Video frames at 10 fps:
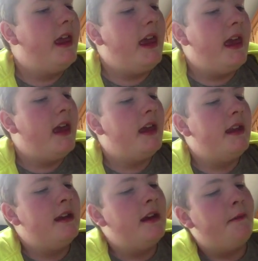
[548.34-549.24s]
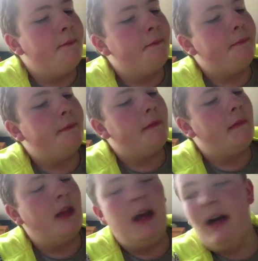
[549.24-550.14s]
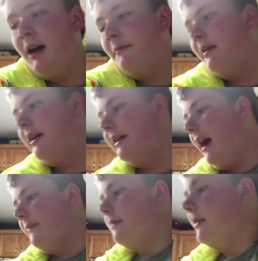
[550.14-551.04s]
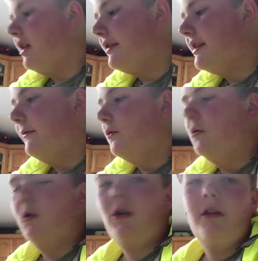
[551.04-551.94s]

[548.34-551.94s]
in Captain America Civil War.